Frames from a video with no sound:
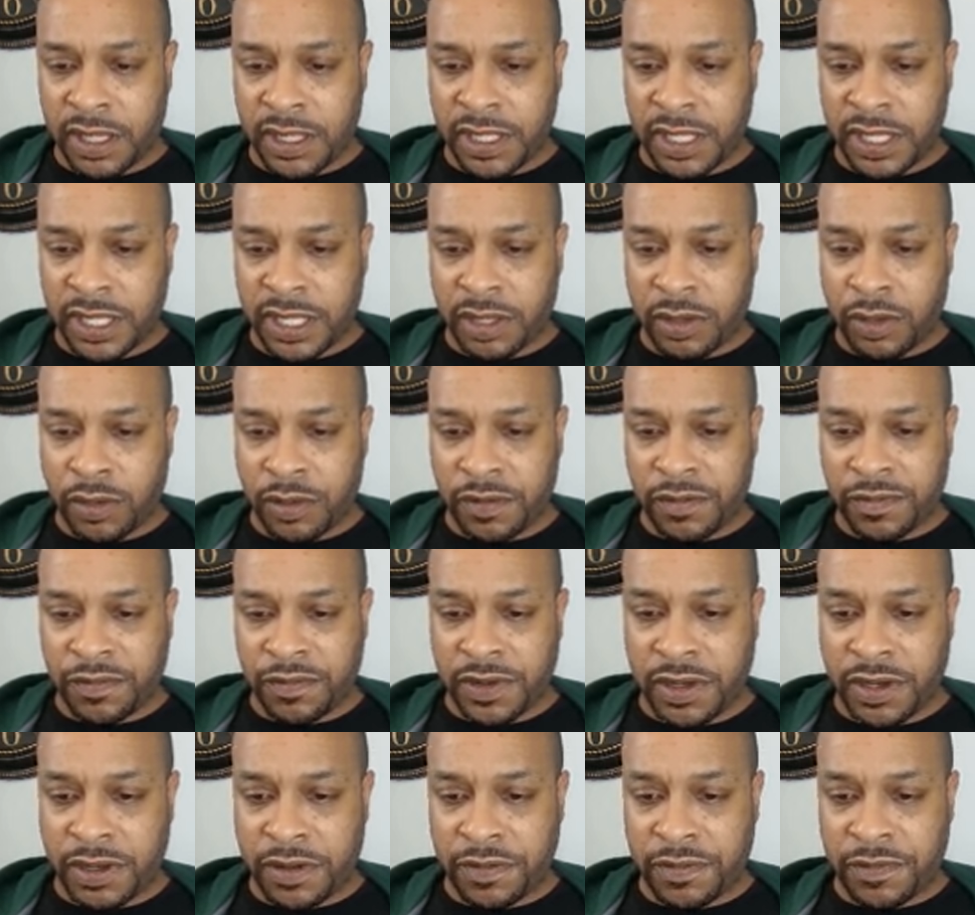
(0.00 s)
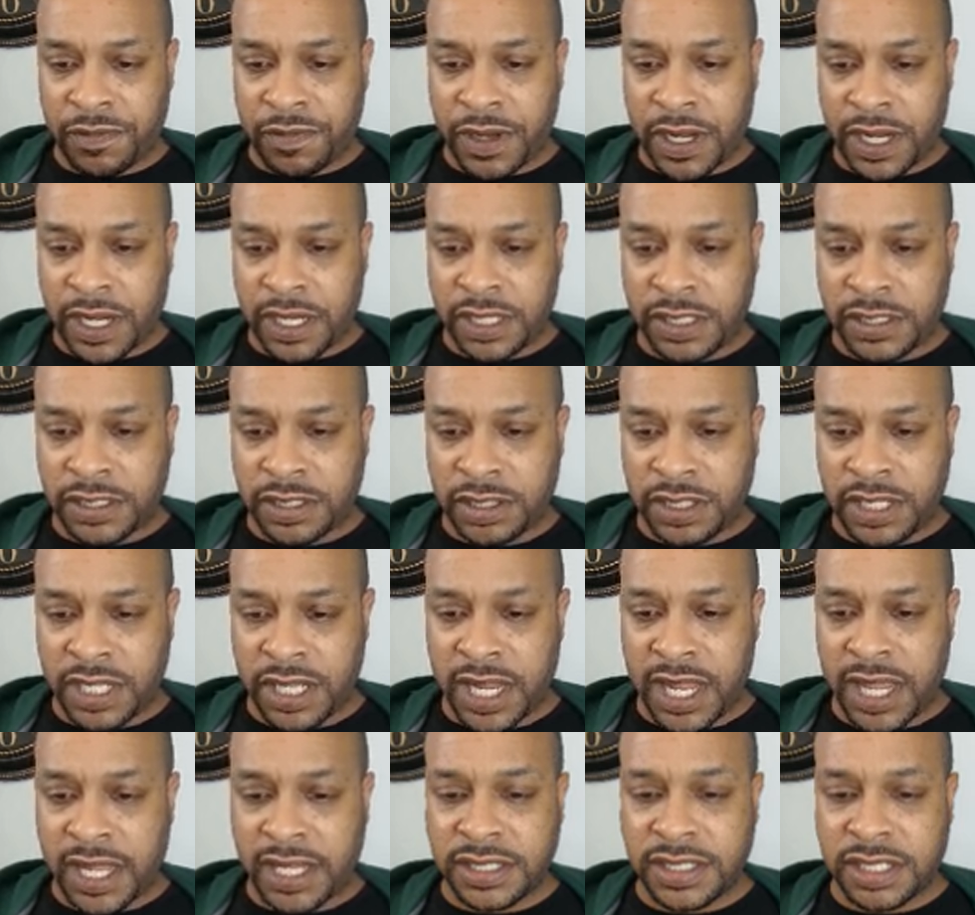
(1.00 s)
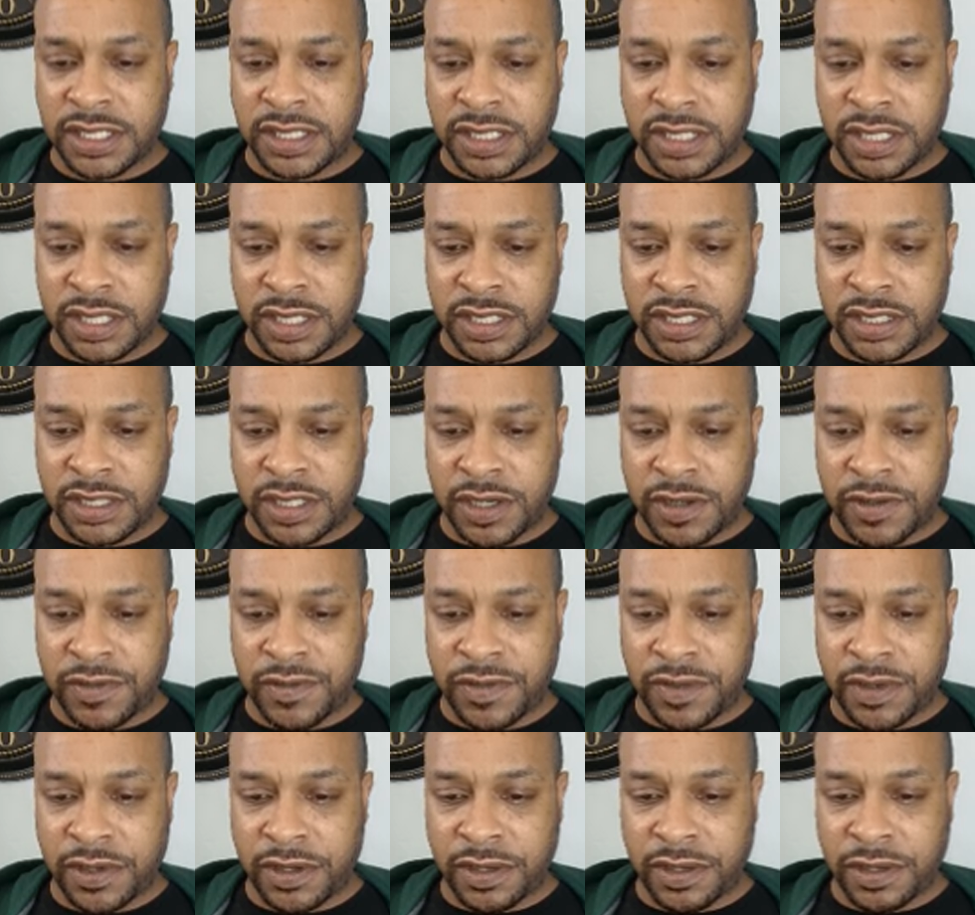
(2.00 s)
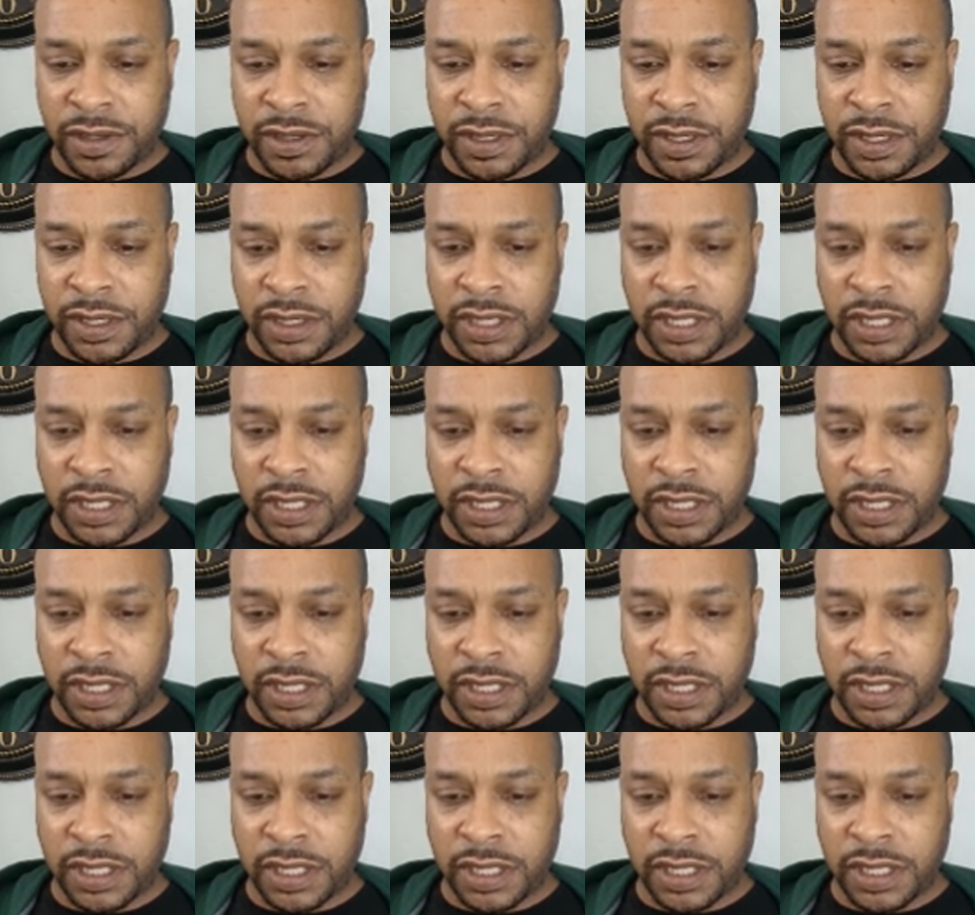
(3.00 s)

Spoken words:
Click on verify to get access to the server.